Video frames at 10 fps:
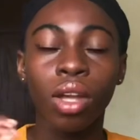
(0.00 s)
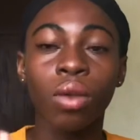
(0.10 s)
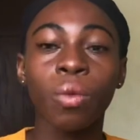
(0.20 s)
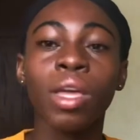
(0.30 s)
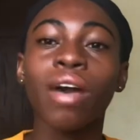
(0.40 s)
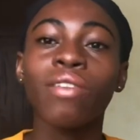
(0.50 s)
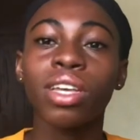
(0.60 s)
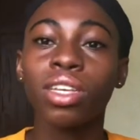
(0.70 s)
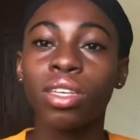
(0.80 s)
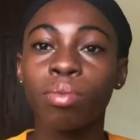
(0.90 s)
we have
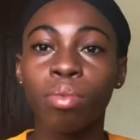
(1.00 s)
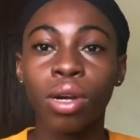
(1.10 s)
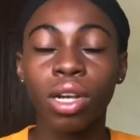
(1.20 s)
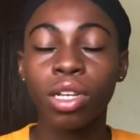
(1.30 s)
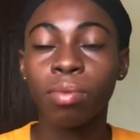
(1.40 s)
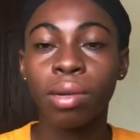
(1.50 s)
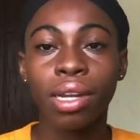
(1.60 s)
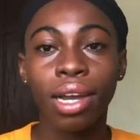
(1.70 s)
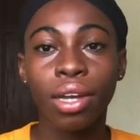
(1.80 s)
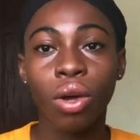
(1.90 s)
edges brush but
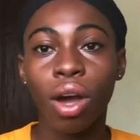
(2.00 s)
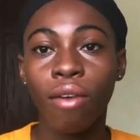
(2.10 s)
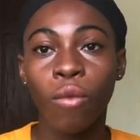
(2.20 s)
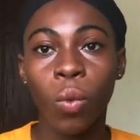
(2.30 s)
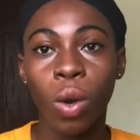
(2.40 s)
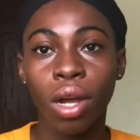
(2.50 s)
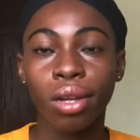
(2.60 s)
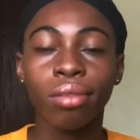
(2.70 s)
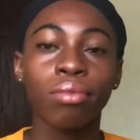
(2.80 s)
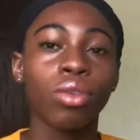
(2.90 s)
i don't have one